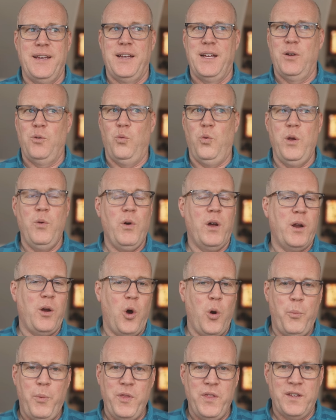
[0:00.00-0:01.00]
we want to
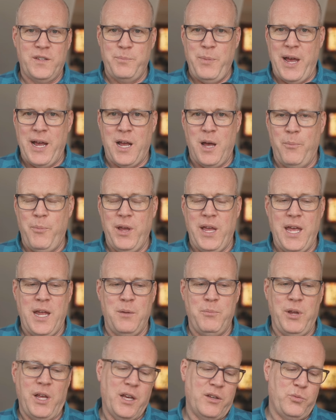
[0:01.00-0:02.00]
open this back up
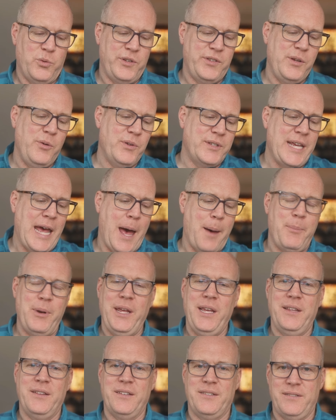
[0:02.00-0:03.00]
again because we see what's
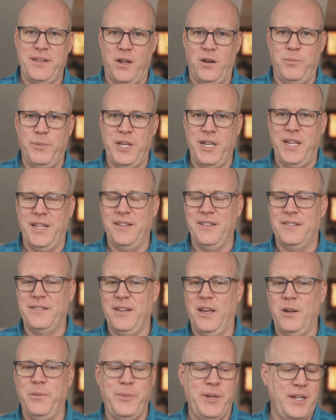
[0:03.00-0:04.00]
happening in the settlement, and the
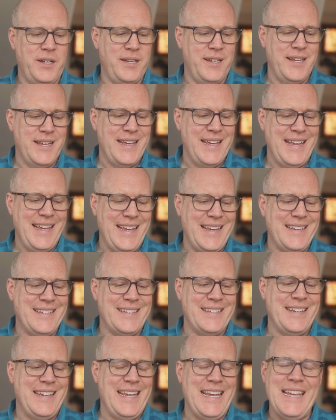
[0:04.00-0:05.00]
settlement
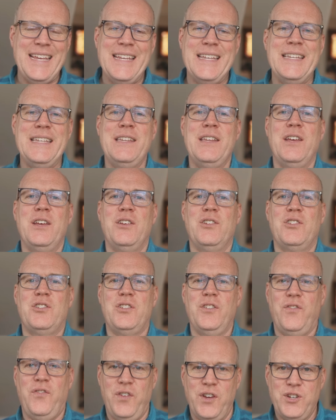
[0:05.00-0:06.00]
is
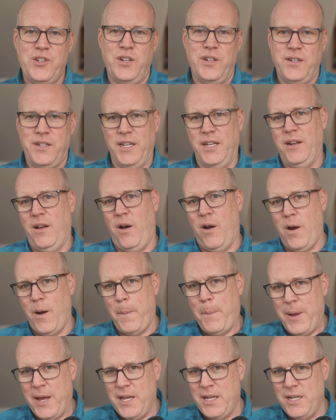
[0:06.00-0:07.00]
insufficient, in our
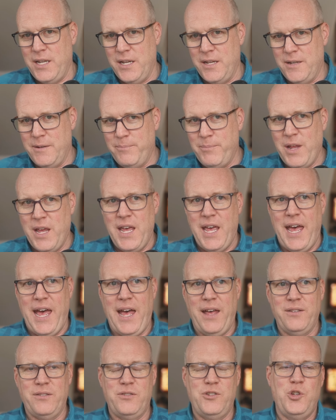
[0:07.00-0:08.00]
opinion,
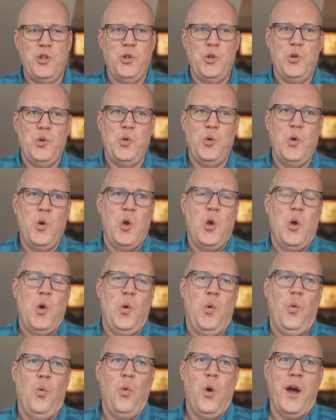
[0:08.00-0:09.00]
as to
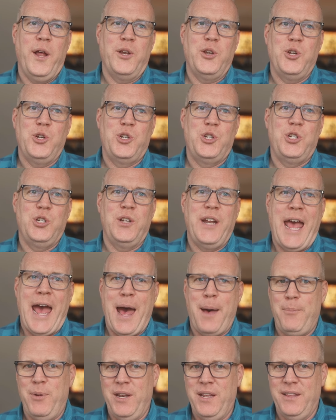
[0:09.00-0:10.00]
what should
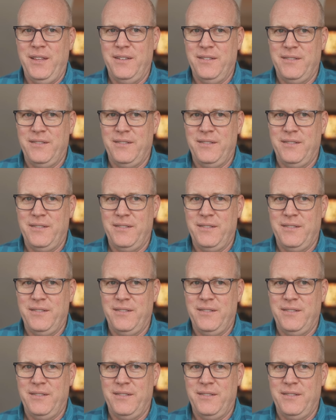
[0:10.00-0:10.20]
happen in this